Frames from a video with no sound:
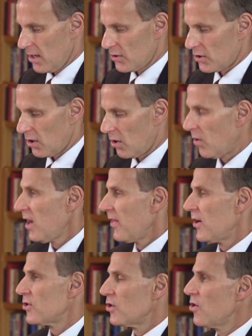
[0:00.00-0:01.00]
So
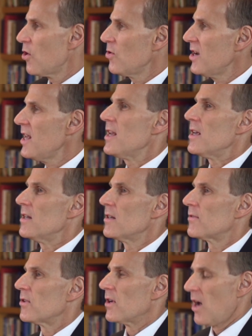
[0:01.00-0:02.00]
there's no need
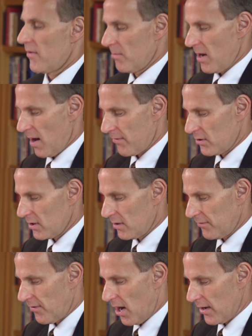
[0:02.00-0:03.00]
for the government ever to
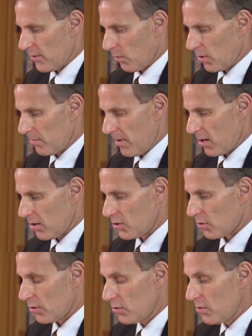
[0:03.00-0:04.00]
define the word
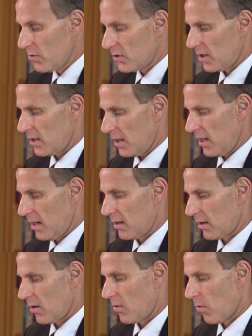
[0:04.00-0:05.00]
marriage or use it
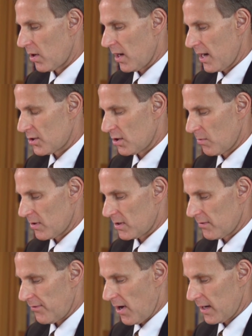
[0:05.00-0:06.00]
in coordination with
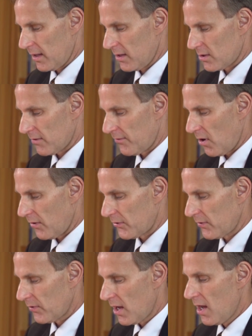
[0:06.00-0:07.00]
defining these defaults.